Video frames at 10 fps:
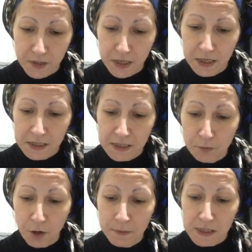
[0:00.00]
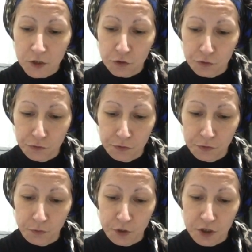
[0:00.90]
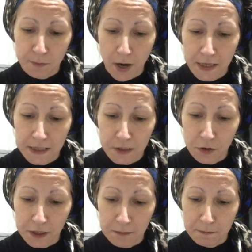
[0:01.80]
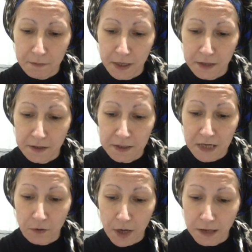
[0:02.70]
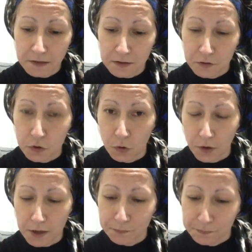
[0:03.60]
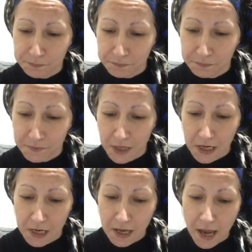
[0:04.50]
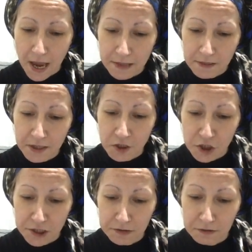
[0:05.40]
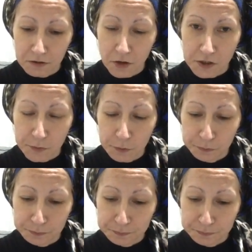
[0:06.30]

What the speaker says: It is a promise in truth which is binding on him in the Torah, and the Injil, Gospel,